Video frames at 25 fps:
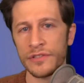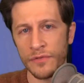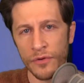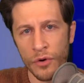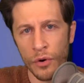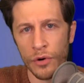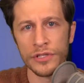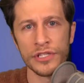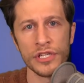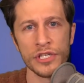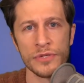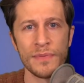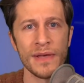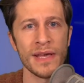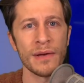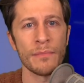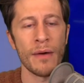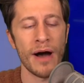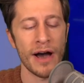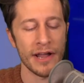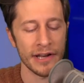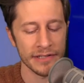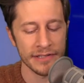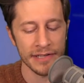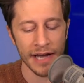Of course, it's being
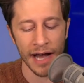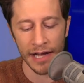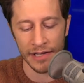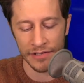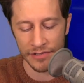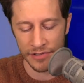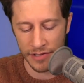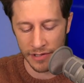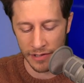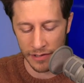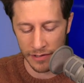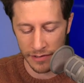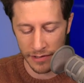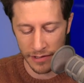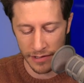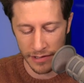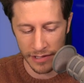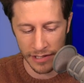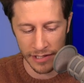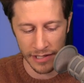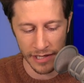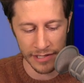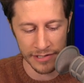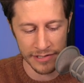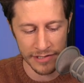monetized. Uh,
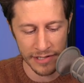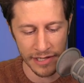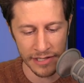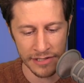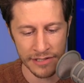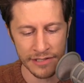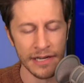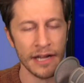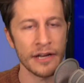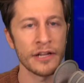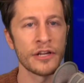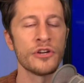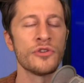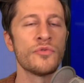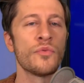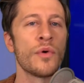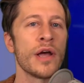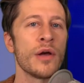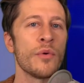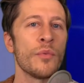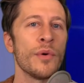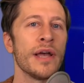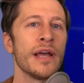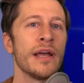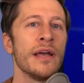it's it's not a good
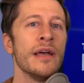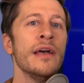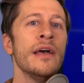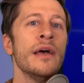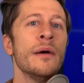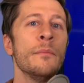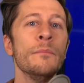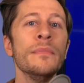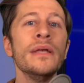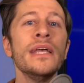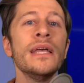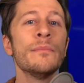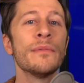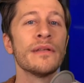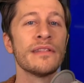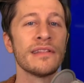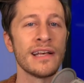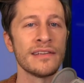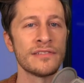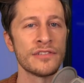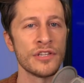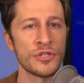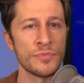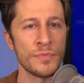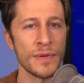right wing meme
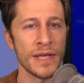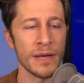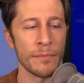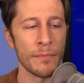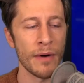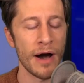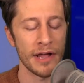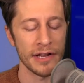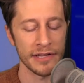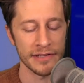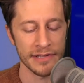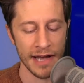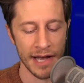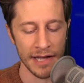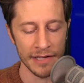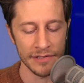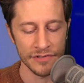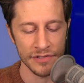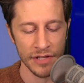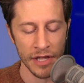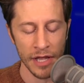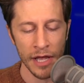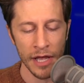unless it's being monetized.